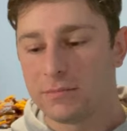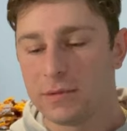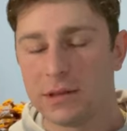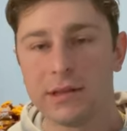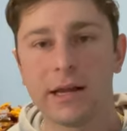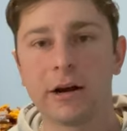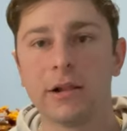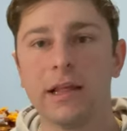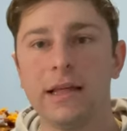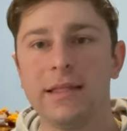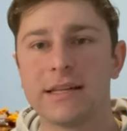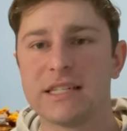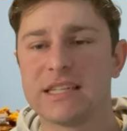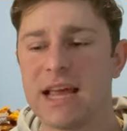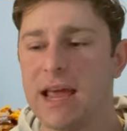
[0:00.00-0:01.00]
literally
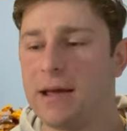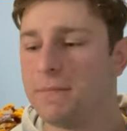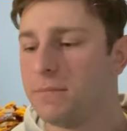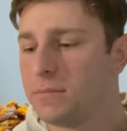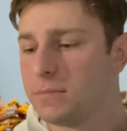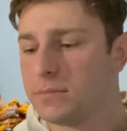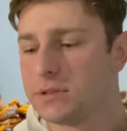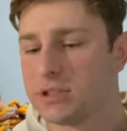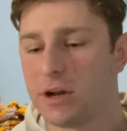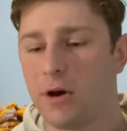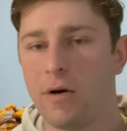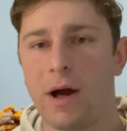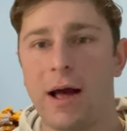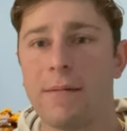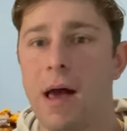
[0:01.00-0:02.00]
the same.
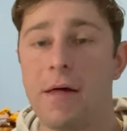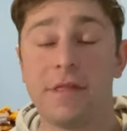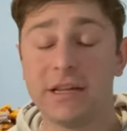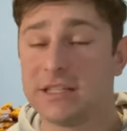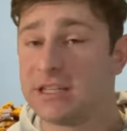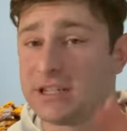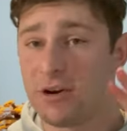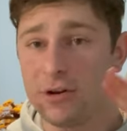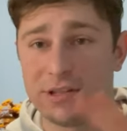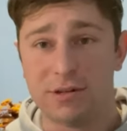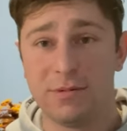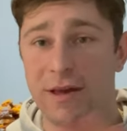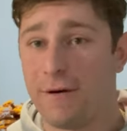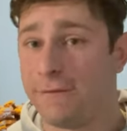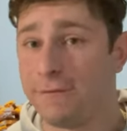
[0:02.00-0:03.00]
So I, I, this is going to
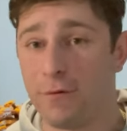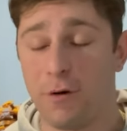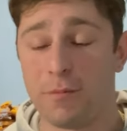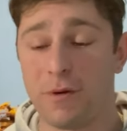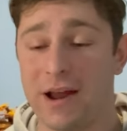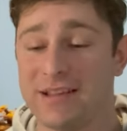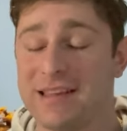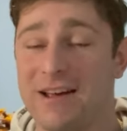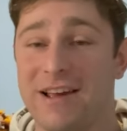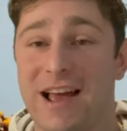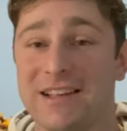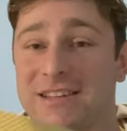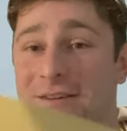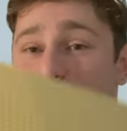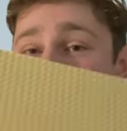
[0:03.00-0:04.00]
be a full breakdown,
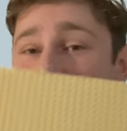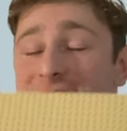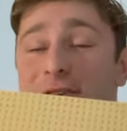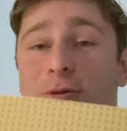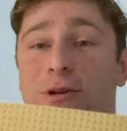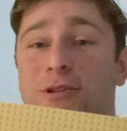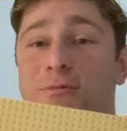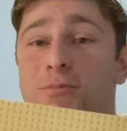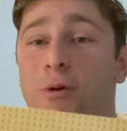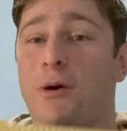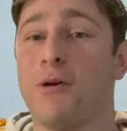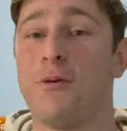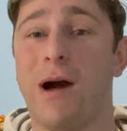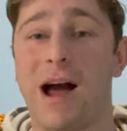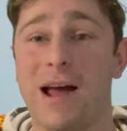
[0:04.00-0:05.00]
guys. If it's going to bore
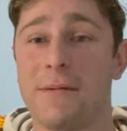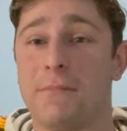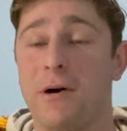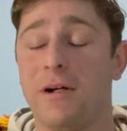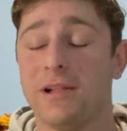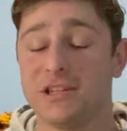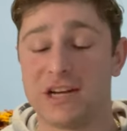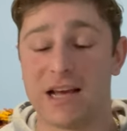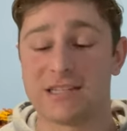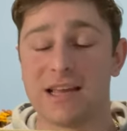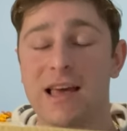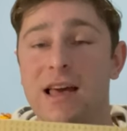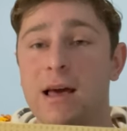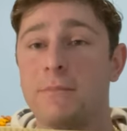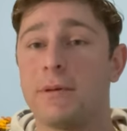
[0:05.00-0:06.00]
you, I apologize.
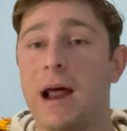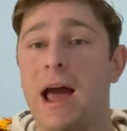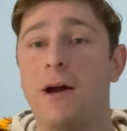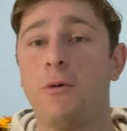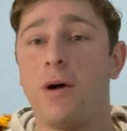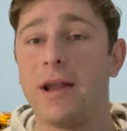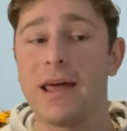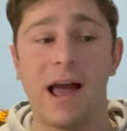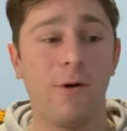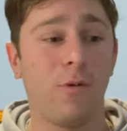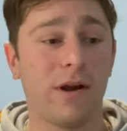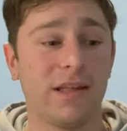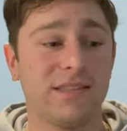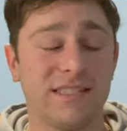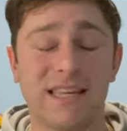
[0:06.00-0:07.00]
But I want I
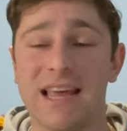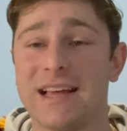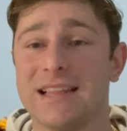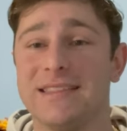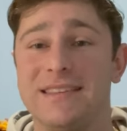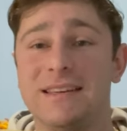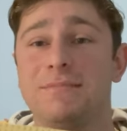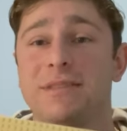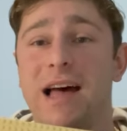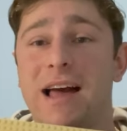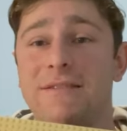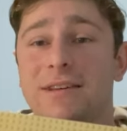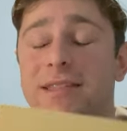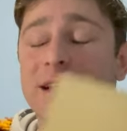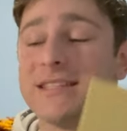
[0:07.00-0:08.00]
want to take a deep
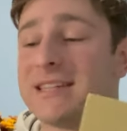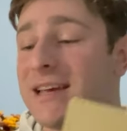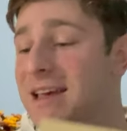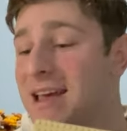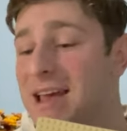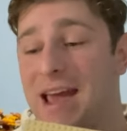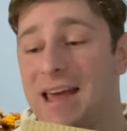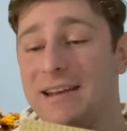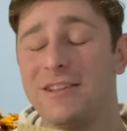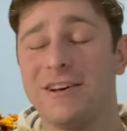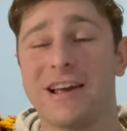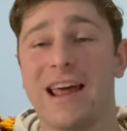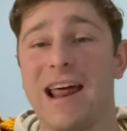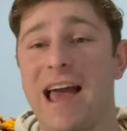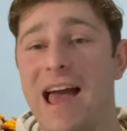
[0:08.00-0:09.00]
dive in this and look
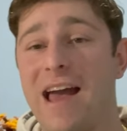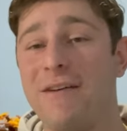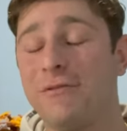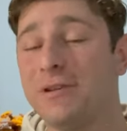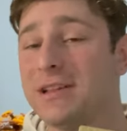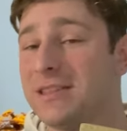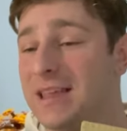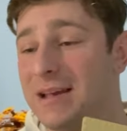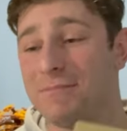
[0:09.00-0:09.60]
at everything